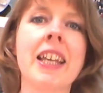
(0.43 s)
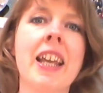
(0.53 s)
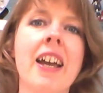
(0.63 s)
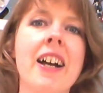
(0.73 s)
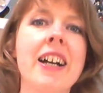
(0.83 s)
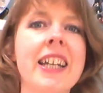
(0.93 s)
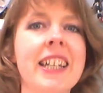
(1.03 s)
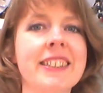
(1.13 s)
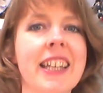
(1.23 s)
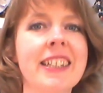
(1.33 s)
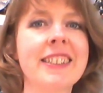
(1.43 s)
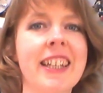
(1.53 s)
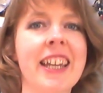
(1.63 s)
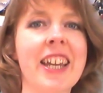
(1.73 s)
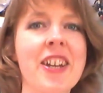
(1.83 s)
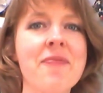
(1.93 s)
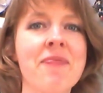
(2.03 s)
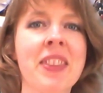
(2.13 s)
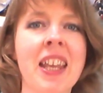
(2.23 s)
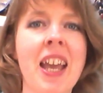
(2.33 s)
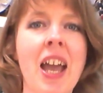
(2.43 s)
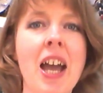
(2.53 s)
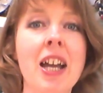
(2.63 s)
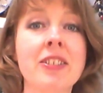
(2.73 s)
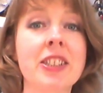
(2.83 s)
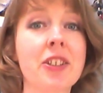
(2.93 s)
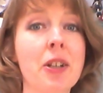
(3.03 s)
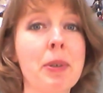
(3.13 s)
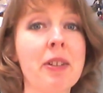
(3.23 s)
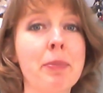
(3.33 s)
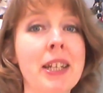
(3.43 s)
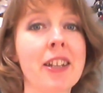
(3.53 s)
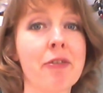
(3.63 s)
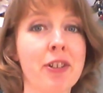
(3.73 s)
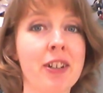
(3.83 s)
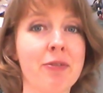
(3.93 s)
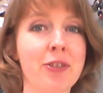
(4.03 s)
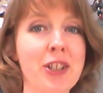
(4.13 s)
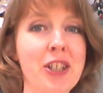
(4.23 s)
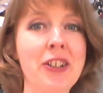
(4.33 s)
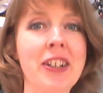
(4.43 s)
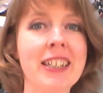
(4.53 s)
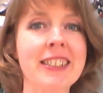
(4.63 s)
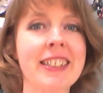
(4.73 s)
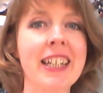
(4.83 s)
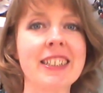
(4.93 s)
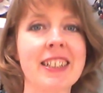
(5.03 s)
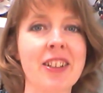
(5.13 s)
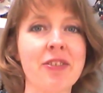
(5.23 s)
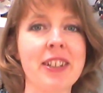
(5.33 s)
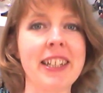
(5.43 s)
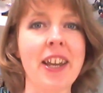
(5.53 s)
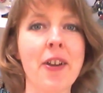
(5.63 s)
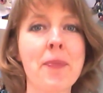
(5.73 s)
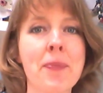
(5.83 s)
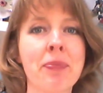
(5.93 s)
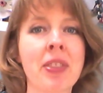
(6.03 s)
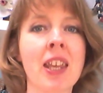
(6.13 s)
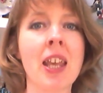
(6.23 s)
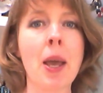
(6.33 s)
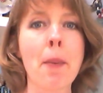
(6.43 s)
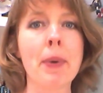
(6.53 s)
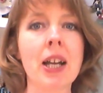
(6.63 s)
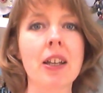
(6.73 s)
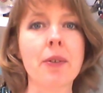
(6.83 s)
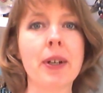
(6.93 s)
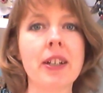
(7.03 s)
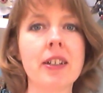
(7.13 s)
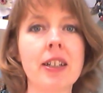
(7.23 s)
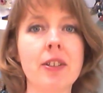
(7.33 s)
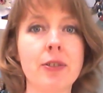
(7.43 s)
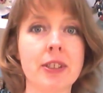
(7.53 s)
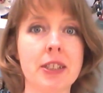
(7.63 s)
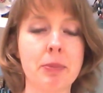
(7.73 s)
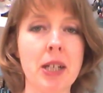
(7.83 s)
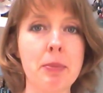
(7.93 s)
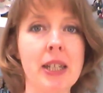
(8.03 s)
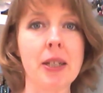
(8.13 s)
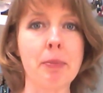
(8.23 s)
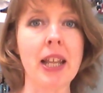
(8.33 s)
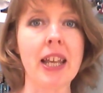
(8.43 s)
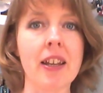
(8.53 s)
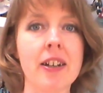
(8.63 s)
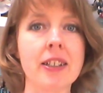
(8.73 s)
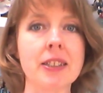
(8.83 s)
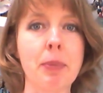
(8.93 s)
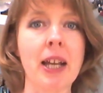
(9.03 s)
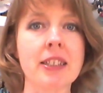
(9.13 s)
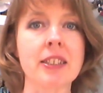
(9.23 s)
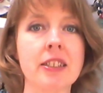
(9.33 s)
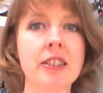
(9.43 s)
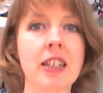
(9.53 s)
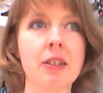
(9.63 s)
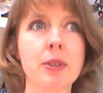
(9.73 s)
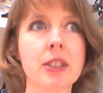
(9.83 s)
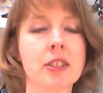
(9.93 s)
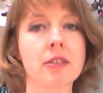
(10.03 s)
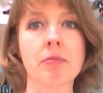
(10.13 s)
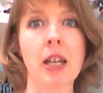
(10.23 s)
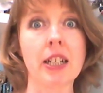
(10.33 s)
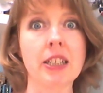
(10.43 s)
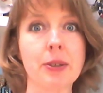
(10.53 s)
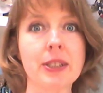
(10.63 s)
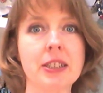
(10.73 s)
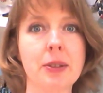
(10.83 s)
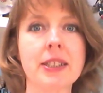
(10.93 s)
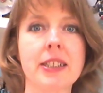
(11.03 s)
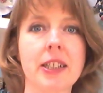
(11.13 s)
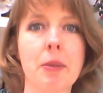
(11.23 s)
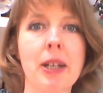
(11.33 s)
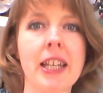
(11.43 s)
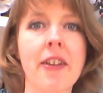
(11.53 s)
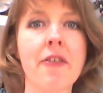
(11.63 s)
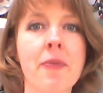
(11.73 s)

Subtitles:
Hi, it's Katie here. Just got a bit of beading fun for you in today's little video. Back when I launched my beaded playing cards pattern, that was early 2020 I believe,